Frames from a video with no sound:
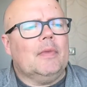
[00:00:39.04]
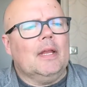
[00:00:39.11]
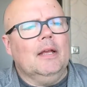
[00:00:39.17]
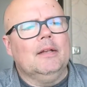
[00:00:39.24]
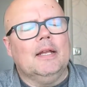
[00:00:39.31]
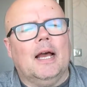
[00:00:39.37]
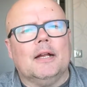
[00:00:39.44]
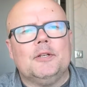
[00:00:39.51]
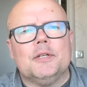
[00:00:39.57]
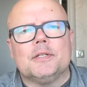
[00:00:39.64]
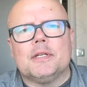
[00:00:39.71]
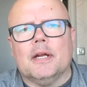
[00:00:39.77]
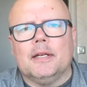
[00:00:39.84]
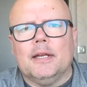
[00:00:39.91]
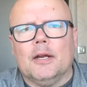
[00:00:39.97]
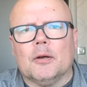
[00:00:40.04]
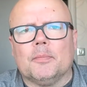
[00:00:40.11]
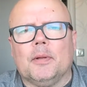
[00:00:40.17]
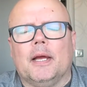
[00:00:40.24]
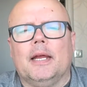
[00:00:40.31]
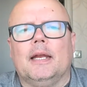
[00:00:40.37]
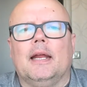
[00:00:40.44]
not just on the
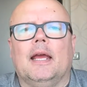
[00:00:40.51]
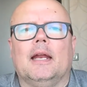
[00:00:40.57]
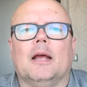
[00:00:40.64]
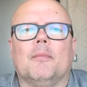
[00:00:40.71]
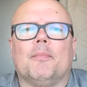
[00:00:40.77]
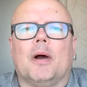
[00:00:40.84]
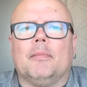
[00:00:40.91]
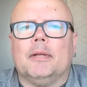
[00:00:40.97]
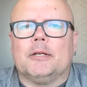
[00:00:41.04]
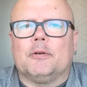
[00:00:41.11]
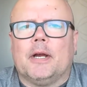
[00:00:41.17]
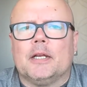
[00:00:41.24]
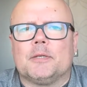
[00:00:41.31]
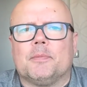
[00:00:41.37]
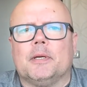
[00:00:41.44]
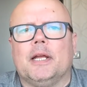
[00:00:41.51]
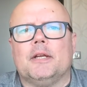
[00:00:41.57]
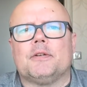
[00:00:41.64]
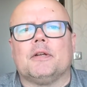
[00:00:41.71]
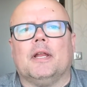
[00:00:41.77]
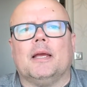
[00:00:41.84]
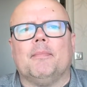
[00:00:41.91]
airplane and on public
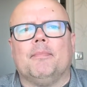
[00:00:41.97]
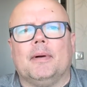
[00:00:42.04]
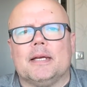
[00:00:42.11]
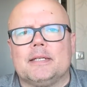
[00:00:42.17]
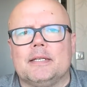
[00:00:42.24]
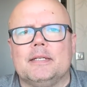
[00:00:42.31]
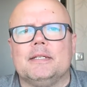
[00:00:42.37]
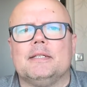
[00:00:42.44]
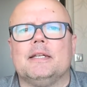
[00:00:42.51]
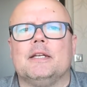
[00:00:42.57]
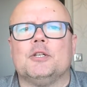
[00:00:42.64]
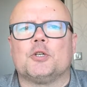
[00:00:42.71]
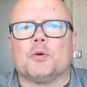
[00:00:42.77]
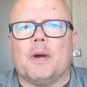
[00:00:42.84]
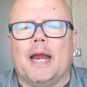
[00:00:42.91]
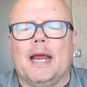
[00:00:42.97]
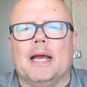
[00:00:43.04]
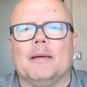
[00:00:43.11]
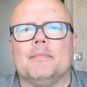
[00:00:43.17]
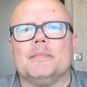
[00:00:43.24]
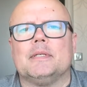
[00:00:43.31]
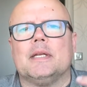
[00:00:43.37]
transportation like buses and
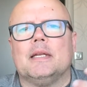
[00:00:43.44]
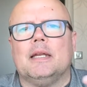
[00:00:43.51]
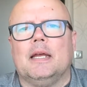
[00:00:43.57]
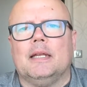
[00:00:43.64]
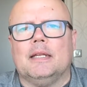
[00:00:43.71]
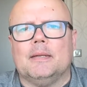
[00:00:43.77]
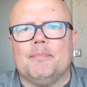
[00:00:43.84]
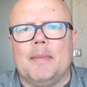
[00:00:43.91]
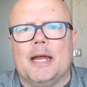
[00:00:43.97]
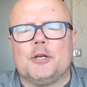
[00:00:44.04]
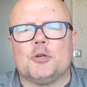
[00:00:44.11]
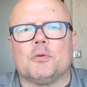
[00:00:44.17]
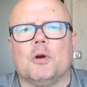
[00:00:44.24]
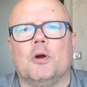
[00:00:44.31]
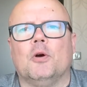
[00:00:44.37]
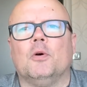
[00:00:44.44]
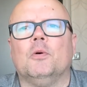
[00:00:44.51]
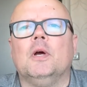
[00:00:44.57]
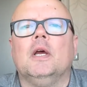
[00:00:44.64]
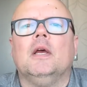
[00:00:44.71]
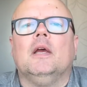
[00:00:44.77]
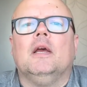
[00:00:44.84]
trams and the metro,
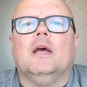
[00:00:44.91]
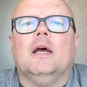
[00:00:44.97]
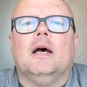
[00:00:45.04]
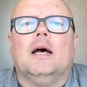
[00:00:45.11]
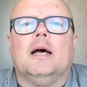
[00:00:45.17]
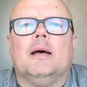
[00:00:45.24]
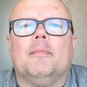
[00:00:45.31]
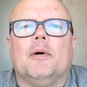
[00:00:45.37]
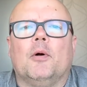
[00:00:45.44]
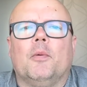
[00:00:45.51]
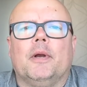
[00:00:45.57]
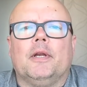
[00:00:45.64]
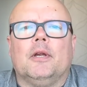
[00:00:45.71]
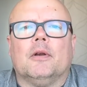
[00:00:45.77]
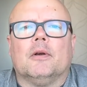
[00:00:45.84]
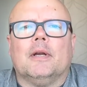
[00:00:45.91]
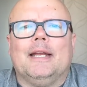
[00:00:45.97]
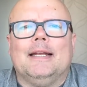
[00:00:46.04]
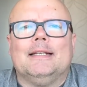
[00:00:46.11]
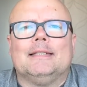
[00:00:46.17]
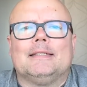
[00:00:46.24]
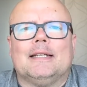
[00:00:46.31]
but when you're
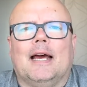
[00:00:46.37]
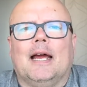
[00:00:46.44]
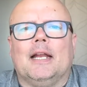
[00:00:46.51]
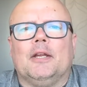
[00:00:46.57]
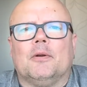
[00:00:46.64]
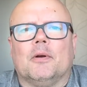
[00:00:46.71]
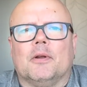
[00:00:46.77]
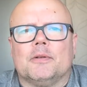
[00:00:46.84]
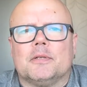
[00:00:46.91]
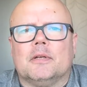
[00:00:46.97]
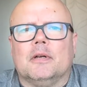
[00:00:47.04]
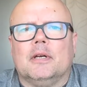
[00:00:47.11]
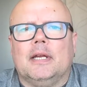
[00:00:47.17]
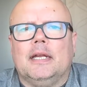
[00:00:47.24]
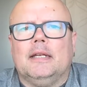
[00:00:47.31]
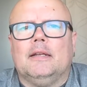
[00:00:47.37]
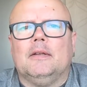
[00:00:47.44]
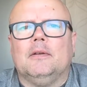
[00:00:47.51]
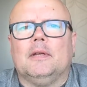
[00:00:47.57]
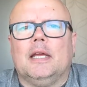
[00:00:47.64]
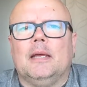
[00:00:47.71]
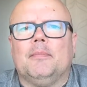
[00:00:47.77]
inside, you're also going to need
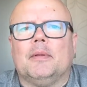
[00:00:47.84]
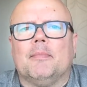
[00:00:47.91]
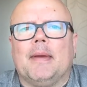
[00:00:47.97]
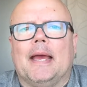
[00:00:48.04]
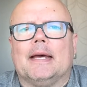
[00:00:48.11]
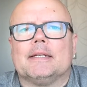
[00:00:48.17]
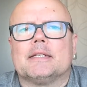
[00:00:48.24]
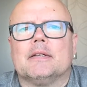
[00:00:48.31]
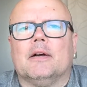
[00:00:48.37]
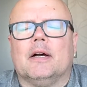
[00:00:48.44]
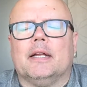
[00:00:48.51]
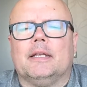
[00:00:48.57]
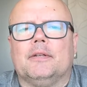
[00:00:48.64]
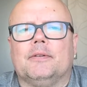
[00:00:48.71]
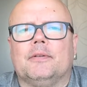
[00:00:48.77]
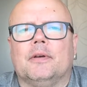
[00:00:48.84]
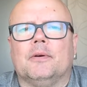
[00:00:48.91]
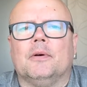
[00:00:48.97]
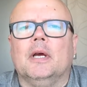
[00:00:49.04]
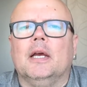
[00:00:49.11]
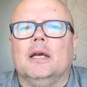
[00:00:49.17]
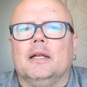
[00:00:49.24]
to keep the mask on.
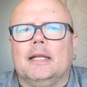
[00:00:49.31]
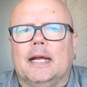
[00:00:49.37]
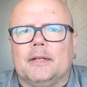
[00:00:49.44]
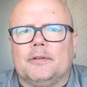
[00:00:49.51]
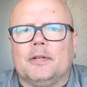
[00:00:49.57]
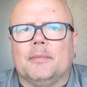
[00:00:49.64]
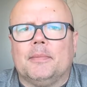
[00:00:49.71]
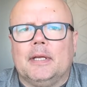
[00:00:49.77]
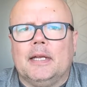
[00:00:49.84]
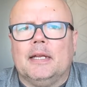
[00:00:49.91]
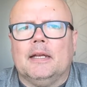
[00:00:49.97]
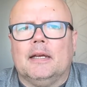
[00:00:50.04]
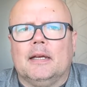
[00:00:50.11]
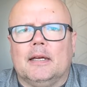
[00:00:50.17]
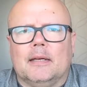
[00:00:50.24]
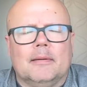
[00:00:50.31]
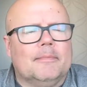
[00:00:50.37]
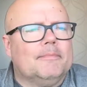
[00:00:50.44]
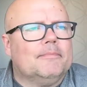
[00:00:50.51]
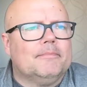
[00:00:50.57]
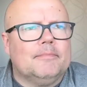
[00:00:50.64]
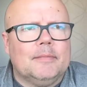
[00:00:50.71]
So that's
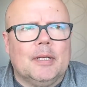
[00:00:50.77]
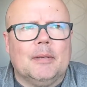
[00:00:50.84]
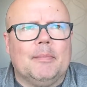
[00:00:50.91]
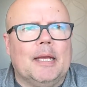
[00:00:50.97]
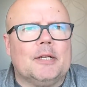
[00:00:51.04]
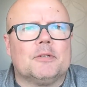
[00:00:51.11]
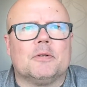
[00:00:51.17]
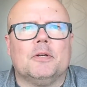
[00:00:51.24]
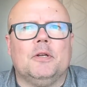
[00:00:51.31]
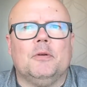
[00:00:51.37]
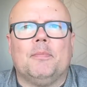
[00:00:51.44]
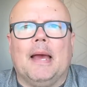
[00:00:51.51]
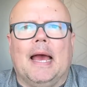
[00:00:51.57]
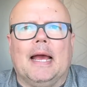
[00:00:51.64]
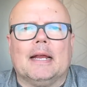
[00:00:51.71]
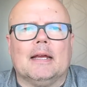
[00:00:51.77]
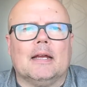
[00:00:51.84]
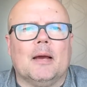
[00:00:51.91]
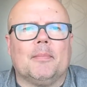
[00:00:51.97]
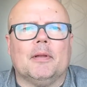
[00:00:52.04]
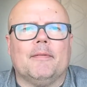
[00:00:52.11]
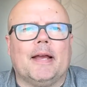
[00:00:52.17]
something, make sure you pack a
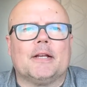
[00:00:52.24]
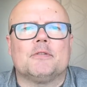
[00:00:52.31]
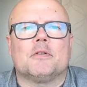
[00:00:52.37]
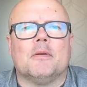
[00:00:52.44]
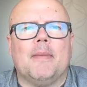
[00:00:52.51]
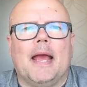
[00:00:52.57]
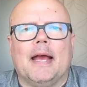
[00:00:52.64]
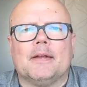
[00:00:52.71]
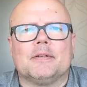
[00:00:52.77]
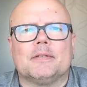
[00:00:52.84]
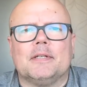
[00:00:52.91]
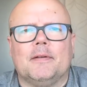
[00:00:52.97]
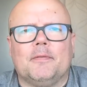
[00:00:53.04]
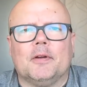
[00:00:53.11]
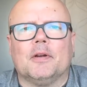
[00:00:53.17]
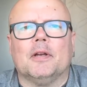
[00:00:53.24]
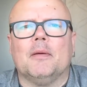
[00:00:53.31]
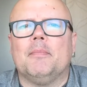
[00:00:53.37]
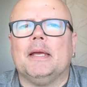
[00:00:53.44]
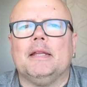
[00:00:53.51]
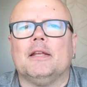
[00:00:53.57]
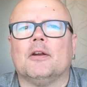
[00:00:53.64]
couple of extra masks if you're going to
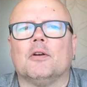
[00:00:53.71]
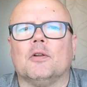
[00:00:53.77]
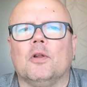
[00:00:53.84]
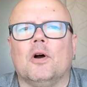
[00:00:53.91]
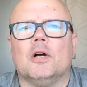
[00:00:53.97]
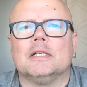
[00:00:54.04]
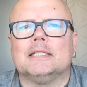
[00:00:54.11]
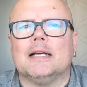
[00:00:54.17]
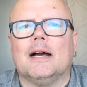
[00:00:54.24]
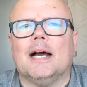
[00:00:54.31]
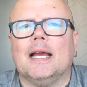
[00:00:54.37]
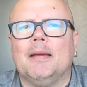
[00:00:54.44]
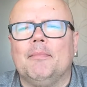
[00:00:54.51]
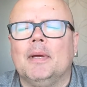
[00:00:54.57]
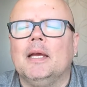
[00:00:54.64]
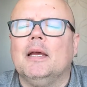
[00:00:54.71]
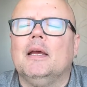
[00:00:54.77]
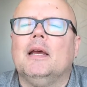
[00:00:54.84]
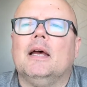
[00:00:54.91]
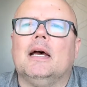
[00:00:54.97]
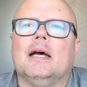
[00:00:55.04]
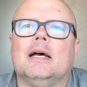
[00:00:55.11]
be there a long time.
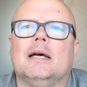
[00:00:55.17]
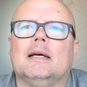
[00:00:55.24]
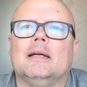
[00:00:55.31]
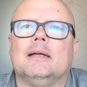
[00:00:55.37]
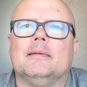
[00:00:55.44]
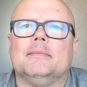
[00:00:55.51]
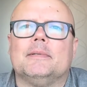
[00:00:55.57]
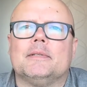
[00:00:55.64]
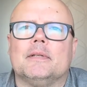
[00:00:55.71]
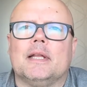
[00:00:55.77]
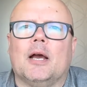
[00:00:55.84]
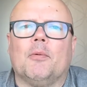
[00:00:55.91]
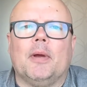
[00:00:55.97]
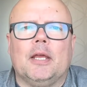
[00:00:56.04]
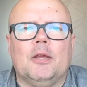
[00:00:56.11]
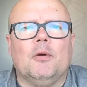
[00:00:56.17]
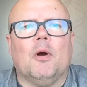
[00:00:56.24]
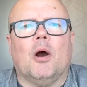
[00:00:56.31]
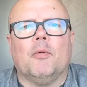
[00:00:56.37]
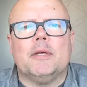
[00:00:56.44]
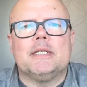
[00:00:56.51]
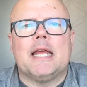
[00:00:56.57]
So that way you
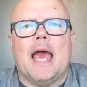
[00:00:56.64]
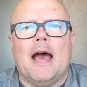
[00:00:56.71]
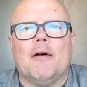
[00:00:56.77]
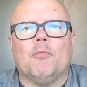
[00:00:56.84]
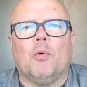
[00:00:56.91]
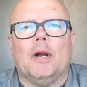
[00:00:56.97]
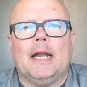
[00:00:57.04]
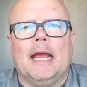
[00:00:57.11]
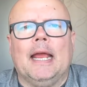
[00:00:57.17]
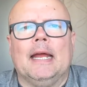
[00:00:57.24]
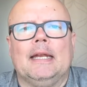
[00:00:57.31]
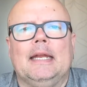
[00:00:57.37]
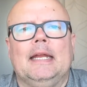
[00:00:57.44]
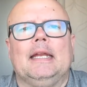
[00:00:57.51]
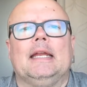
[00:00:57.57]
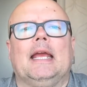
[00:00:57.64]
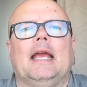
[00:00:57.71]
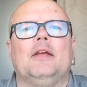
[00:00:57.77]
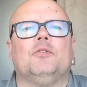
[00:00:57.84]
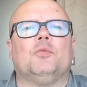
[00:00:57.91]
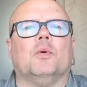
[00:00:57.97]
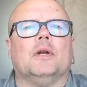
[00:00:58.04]
always have one handy in
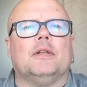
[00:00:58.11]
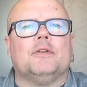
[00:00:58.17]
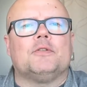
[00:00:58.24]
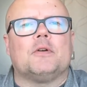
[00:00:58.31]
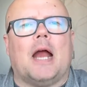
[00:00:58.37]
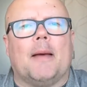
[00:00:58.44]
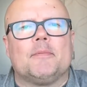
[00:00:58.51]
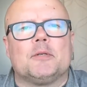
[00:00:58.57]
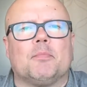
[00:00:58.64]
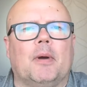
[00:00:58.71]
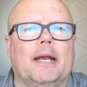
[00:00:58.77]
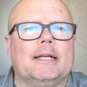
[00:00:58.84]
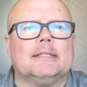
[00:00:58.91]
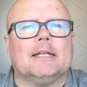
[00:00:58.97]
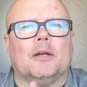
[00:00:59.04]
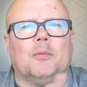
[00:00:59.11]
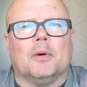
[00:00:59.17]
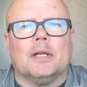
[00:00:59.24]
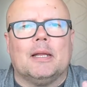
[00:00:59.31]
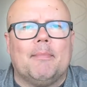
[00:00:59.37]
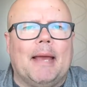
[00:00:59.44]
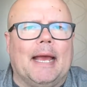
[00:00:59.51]
case one of the straps breaks on
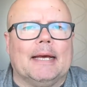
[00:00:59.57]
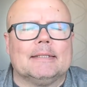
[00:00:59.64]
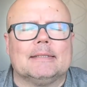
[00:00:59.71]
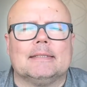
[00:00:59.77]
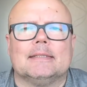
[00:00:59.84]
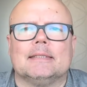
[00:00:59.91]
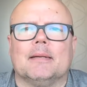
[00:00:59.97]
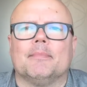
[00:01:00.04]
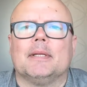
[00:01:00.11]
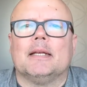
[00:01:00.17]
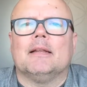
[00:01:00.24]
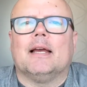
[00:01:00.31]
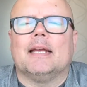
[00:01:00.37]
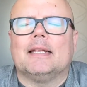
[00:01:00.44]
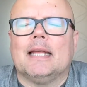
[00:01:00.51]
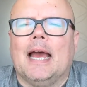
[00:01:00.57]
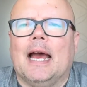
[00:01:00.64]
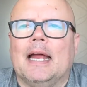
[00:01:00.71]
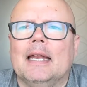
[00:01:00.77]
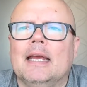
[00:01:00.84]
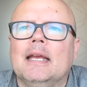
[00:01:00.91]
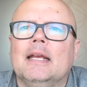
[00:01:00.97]
one of the masks, something like
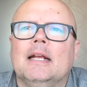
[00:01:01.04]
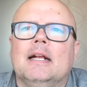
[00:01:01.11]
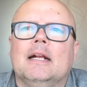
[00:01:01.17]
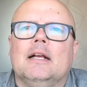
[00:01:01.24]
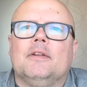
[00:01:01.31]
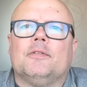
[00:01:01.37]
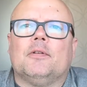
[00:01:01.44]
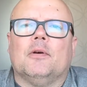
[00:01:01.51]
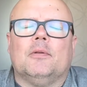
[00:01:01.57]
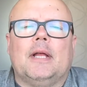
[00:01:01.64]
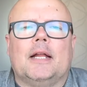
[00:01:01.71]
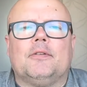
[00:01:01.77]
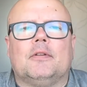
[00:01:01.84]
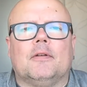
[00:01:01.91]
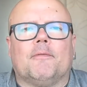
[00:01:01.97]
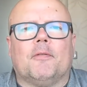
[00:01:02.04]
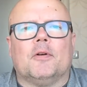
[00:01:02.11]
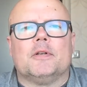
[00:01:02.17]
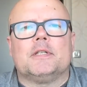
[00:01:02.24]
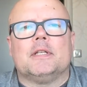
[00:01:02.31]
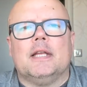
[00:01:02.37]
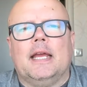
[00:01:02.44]
that. So that's the
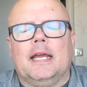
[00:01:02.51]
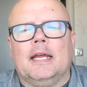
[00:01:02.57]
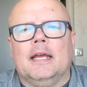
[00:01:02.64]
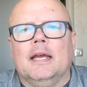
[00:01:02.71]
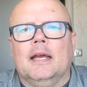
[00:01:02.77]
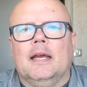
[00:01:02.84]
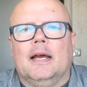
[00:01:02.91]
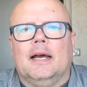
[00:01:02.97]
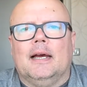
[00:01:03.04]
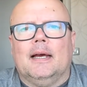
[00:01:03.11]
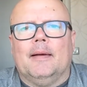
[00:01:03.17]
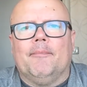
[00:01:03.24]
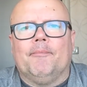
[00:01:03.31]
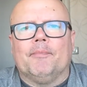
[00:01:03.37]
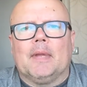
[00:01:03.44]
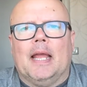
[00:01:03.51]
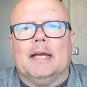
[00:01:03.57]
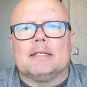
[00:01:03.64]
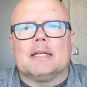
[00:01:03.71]
first thing. As